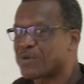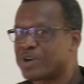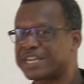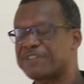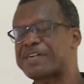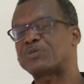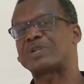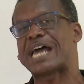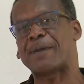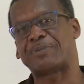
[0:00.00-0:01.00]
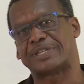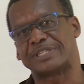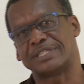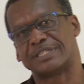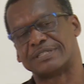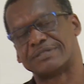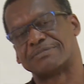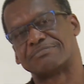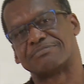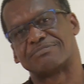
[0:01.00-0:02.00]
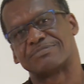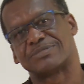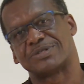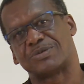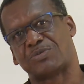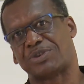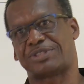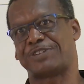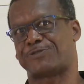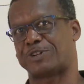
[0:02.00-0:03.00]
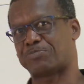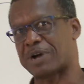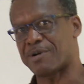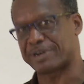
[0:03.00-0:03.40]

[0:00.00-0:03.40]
I wonder if that would happen with different